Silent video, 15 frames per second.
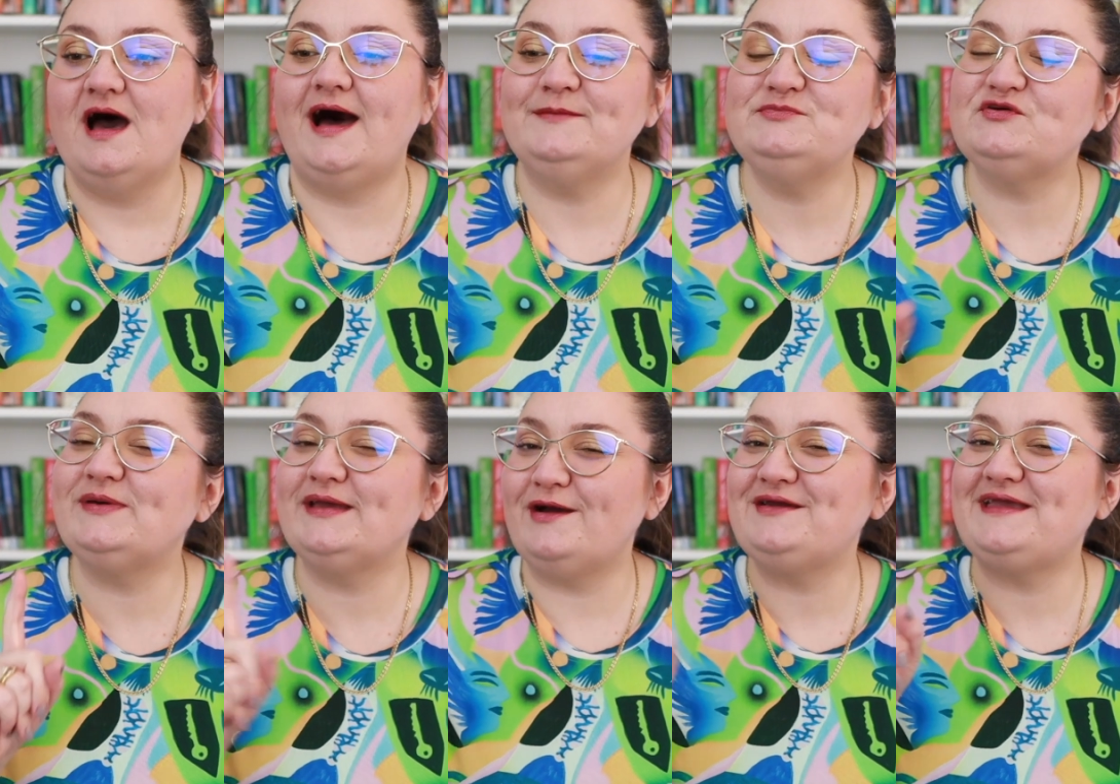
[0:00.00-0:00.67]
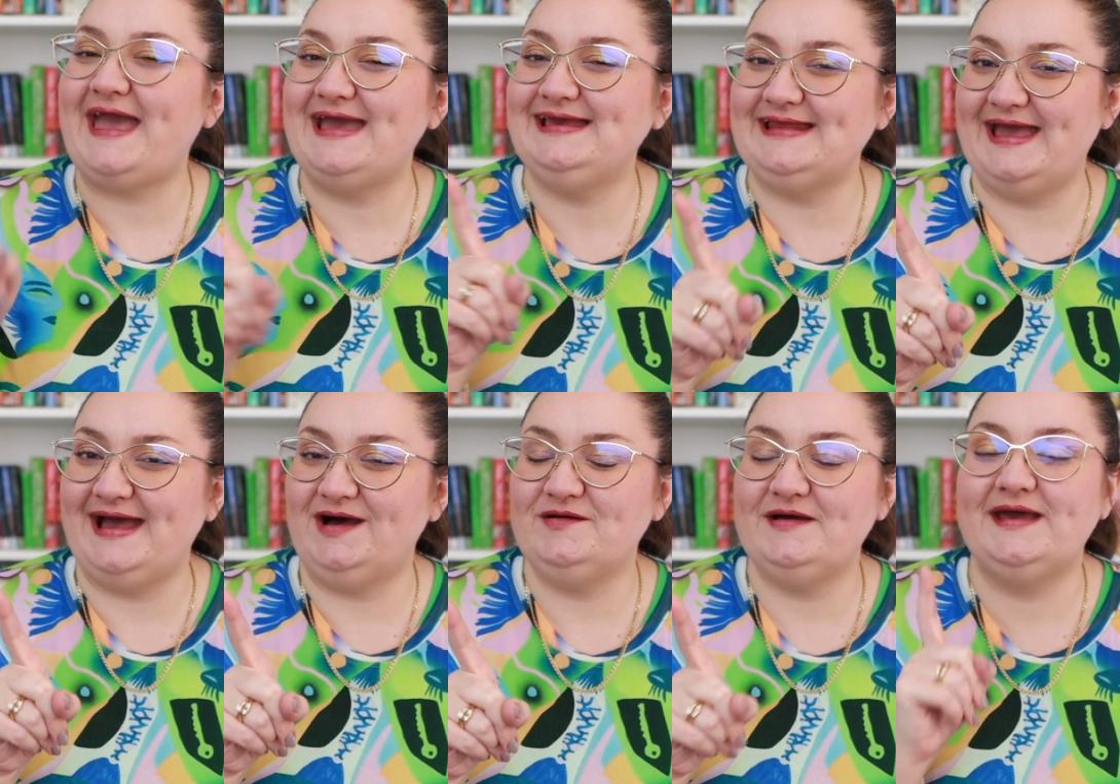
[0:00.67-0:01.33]
I'm doing okay
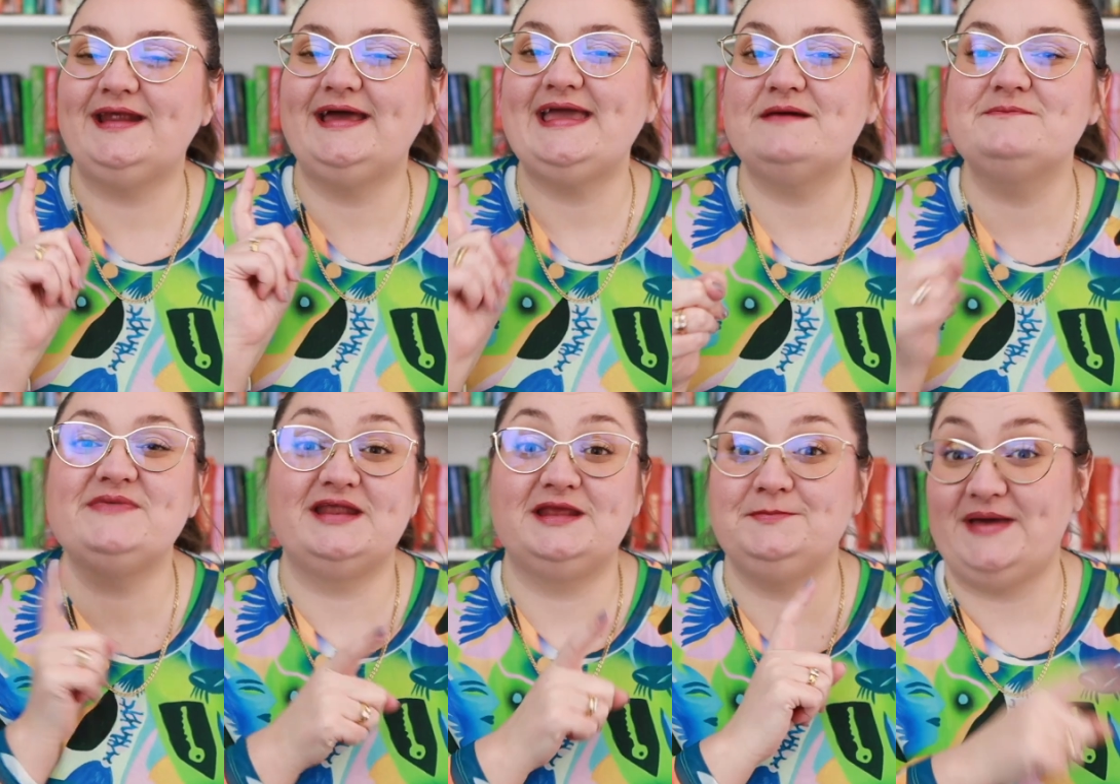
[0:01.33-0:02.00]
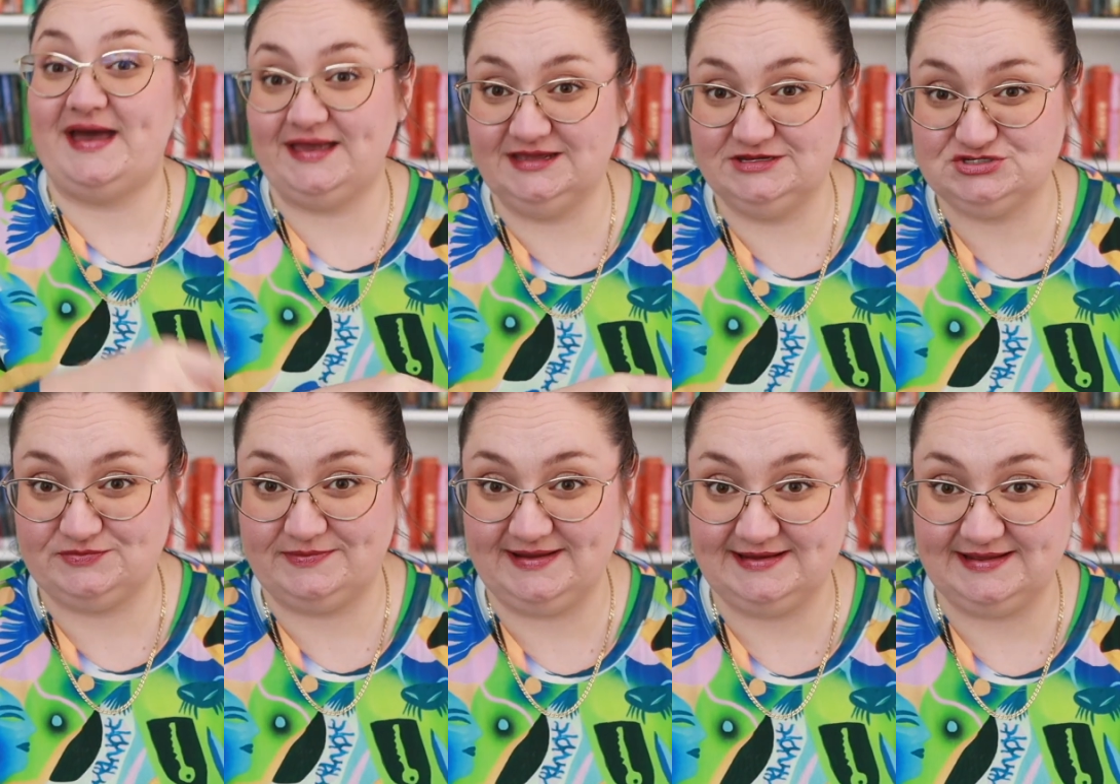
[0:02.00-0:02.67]
now and I am getting back
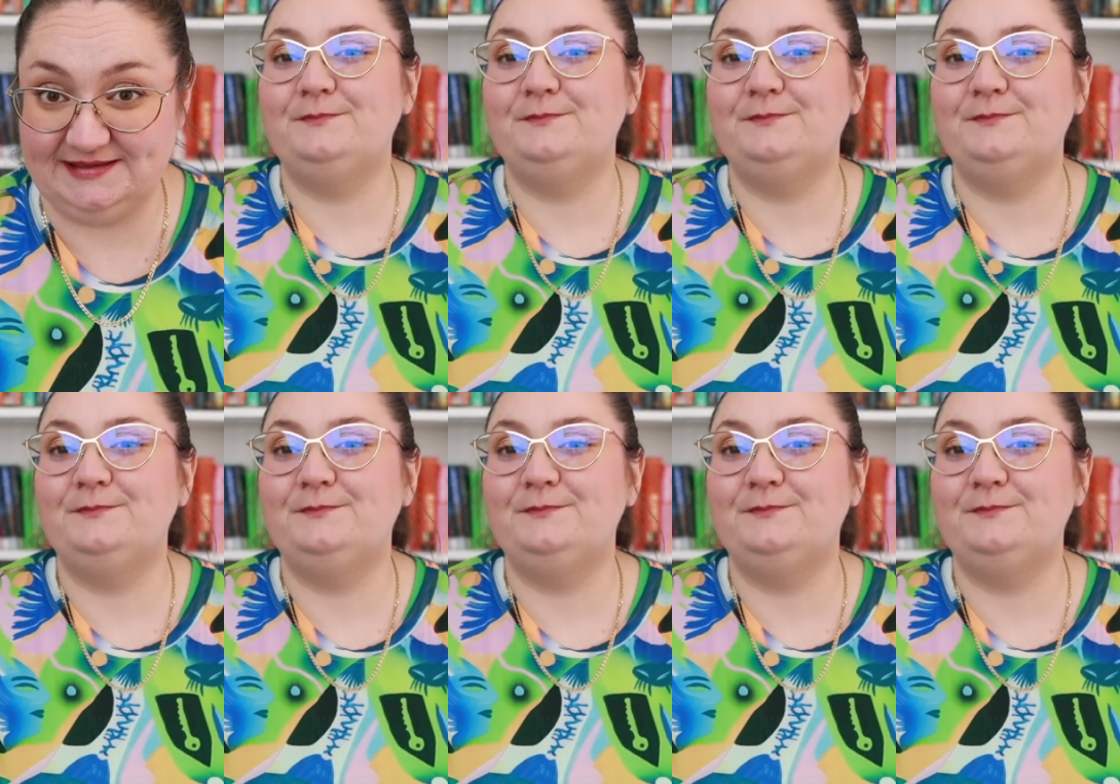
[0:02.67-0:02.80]
into reading.